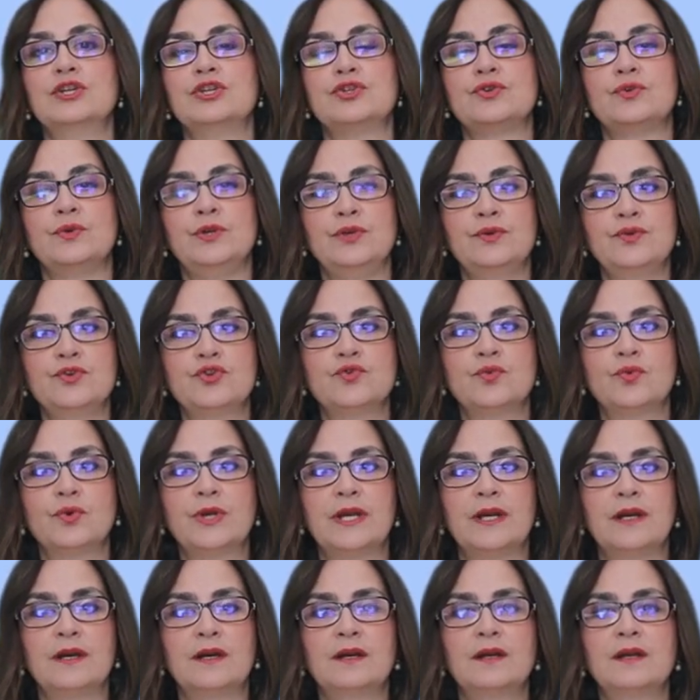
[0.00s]
to usual
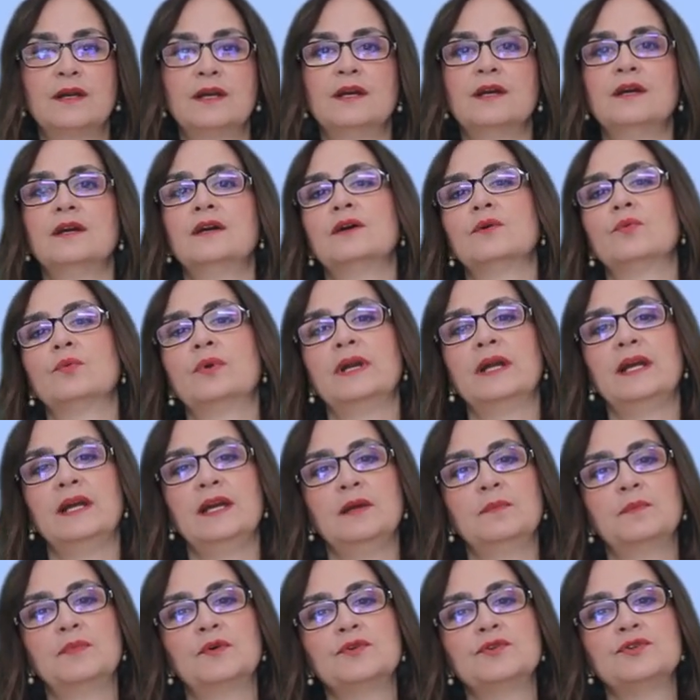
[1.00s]
care were
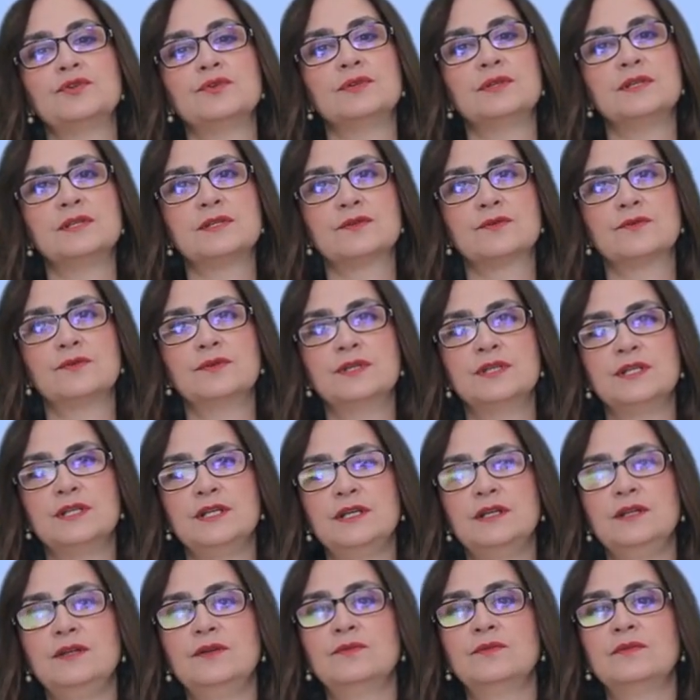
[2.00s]
able to
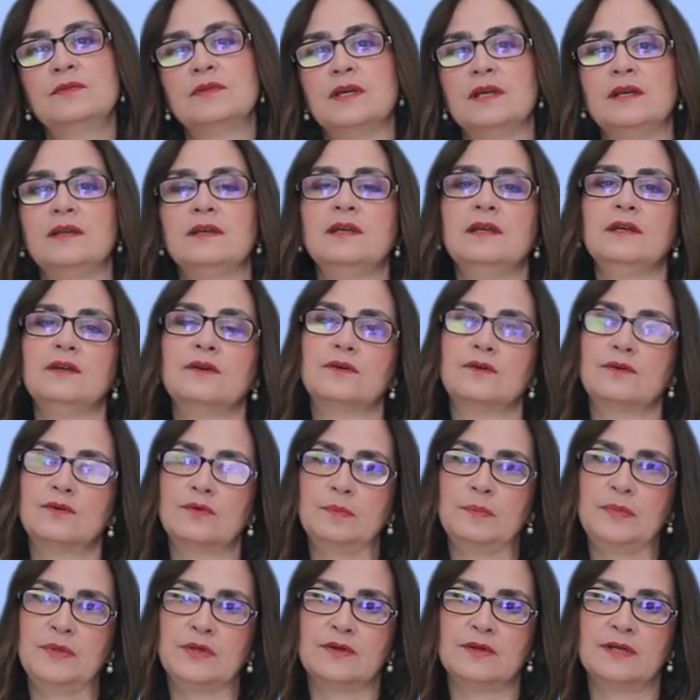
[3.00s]
discontinue taking
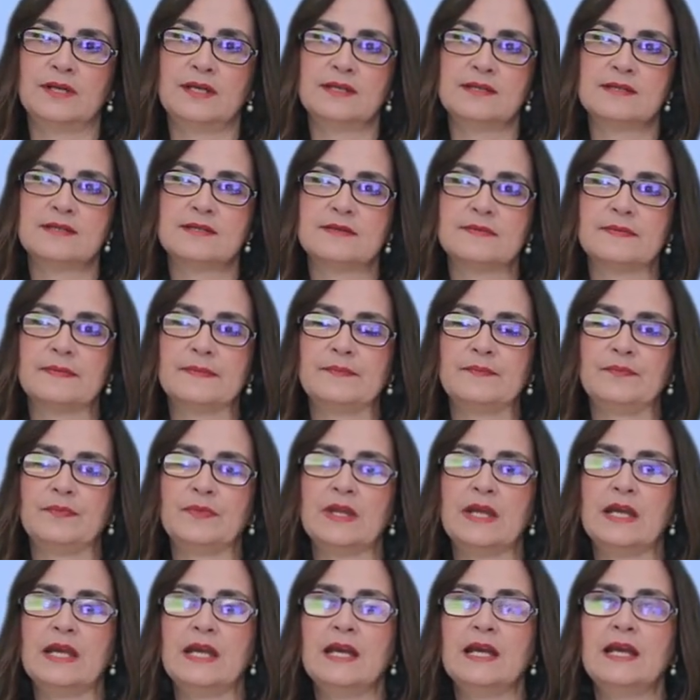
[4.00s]
opioids.
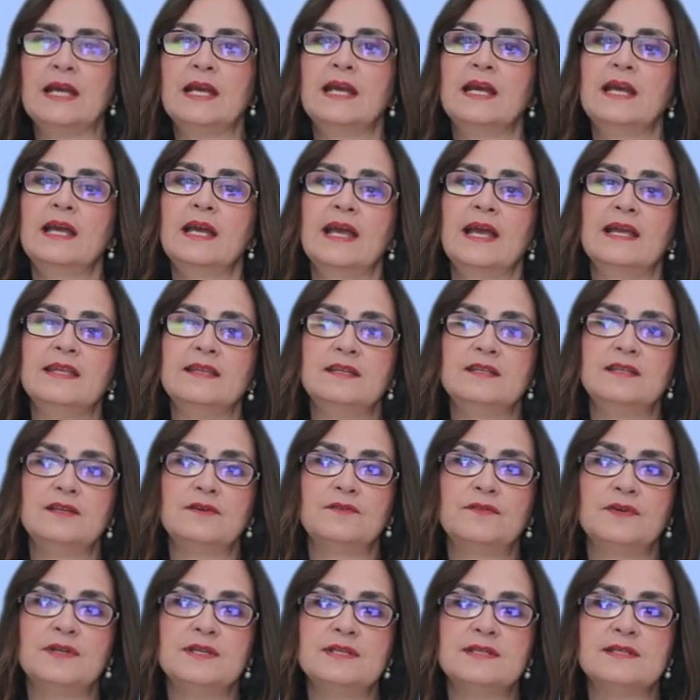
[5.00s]
And the
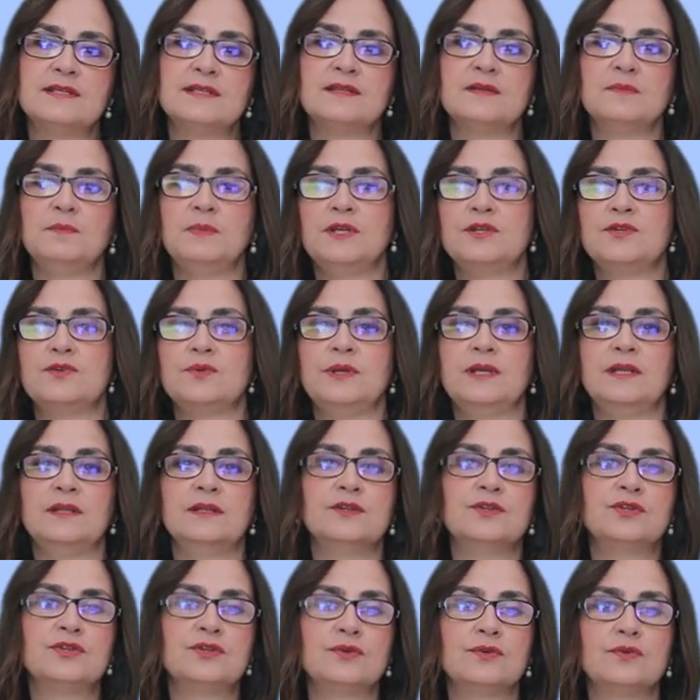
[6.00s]
difference between
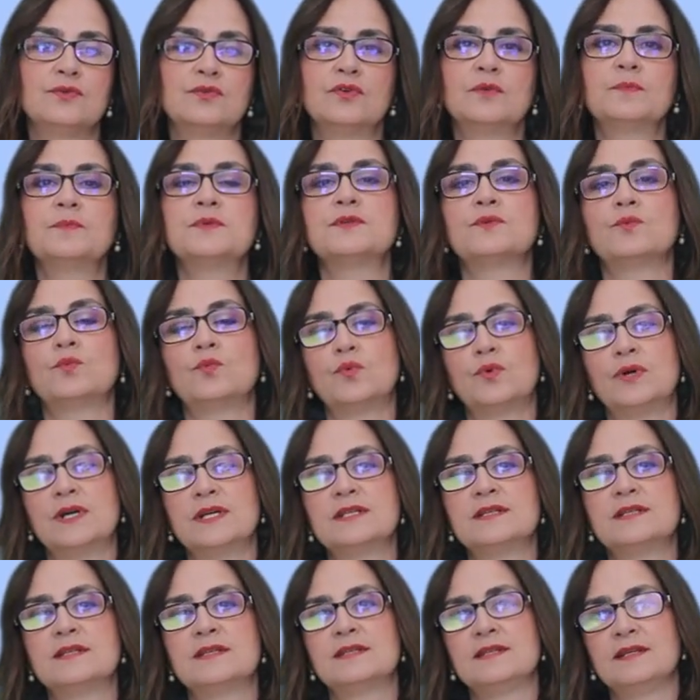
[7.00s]
the two groups
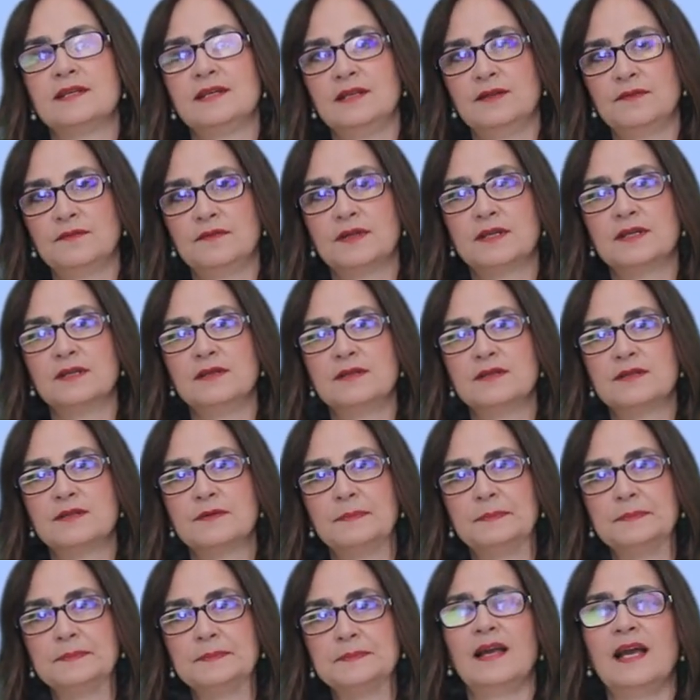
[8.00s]
was significant.
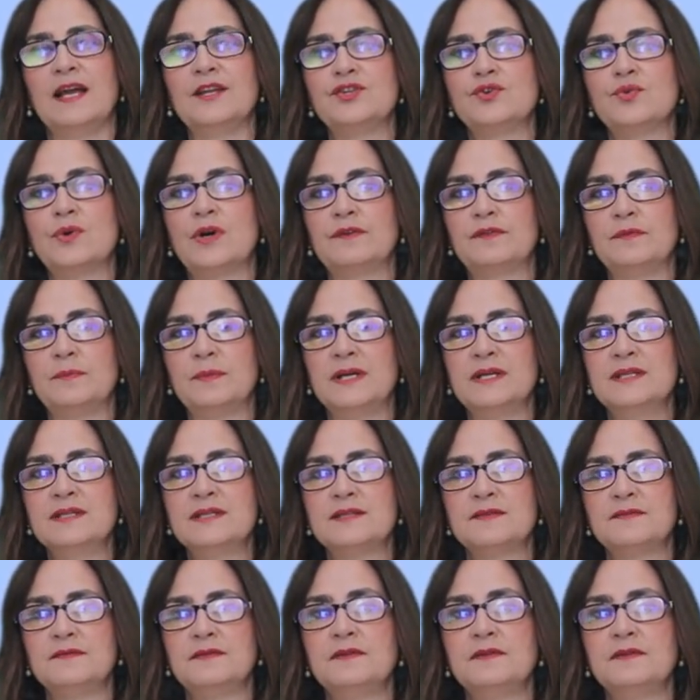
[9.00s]
At 12 months,